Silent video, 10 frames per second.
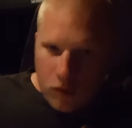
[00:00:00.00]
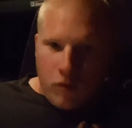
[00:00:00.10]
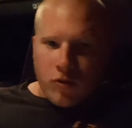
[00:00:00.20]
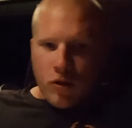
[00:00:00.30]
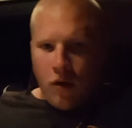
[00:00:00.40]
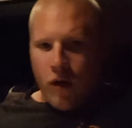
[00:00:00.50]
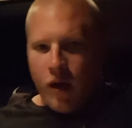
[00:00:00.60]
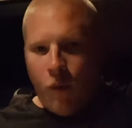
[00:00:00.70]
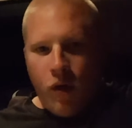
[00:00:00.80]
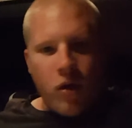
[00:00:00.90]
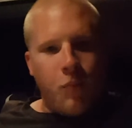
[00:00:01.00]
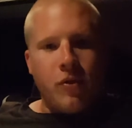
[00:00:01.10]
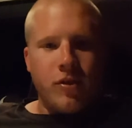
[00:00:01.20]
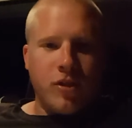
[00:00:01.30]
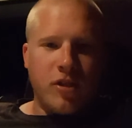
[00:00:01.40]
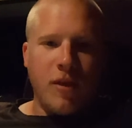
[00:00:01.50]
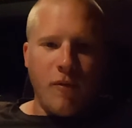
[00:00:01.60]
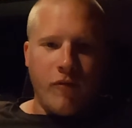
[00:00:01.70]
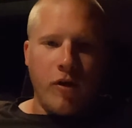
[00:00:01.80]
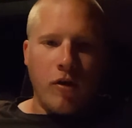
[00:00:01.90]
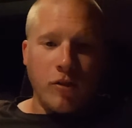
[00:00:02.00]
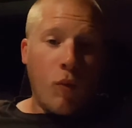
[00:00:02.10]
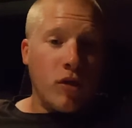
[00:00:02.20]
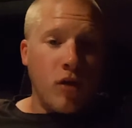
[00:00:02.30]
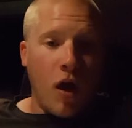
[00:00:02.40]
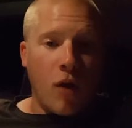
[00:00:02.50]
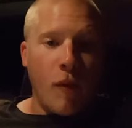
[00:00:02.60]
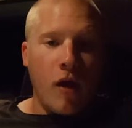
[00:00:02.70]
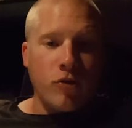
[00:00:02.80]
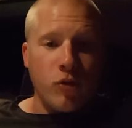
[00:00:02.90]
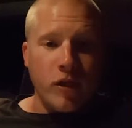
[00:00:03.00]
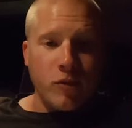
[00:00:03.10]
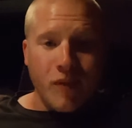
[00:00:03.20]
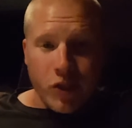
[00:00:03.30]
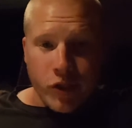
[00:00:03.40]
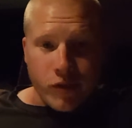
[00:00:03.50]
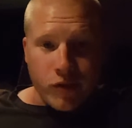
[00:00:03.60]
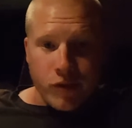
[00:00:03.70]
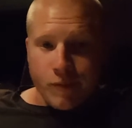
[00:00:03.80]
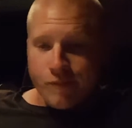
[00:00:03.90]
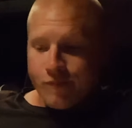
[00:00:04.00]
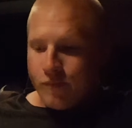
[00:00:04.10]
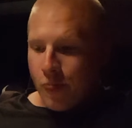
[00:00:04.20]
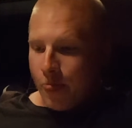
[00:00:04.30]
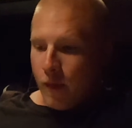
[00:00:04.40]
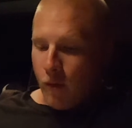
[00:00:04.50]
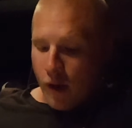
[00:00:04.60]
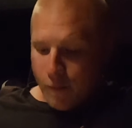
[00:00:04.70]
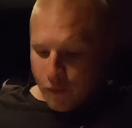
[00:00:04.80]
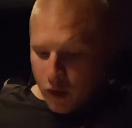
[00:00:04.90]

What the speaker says: So, and I wanted to put this in a separate video because I want to talk about transmissions, right?